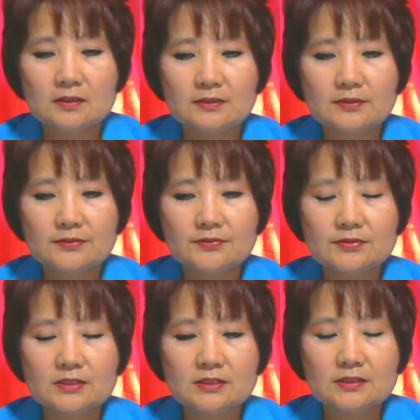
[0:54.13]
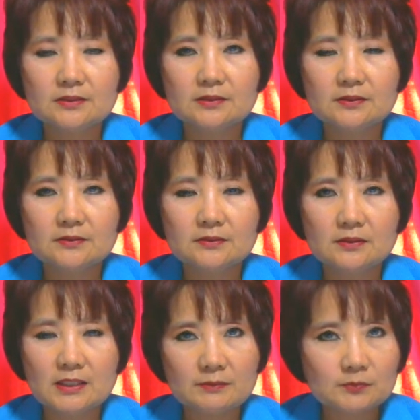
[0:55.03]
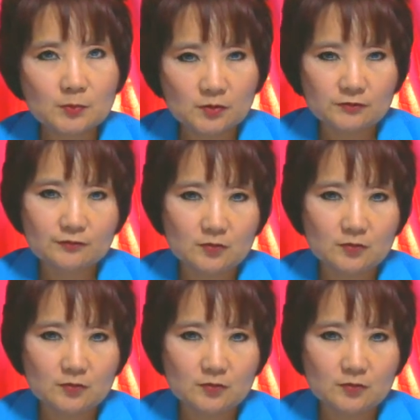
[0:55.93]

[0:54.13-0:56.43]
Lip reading: the lab report